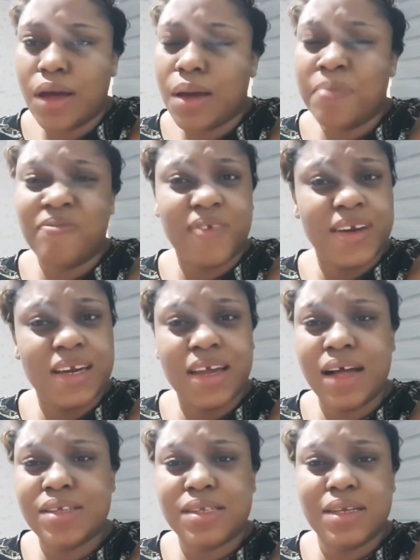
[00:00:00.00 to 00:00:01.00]
I'm finding it
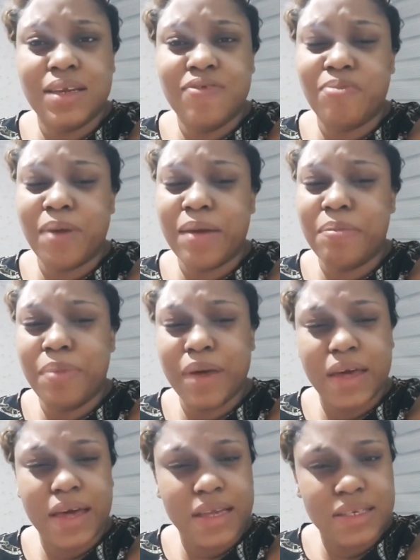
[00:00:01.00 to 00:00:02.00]
hard to leave my
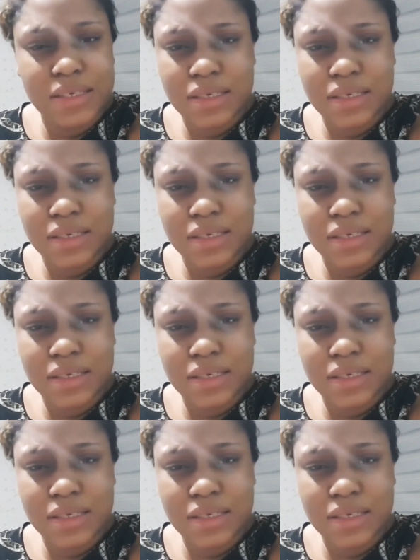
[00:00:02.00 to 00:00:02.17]
bed.